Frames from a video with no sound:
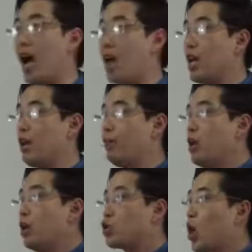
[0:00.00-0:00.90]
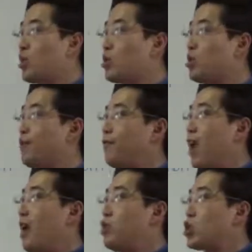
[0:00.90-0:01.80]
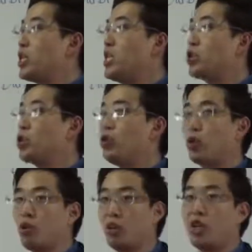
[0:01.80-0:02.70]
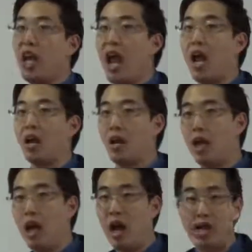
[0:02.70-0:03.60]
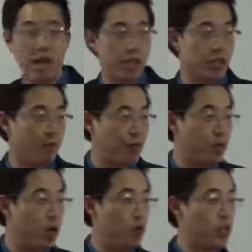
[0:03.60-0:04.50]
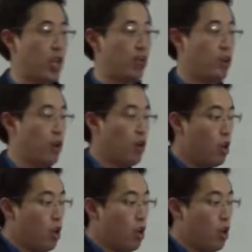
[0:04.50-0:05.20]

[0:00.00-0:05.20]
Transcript: by him trying to defend traditional Christianity against different cults out there,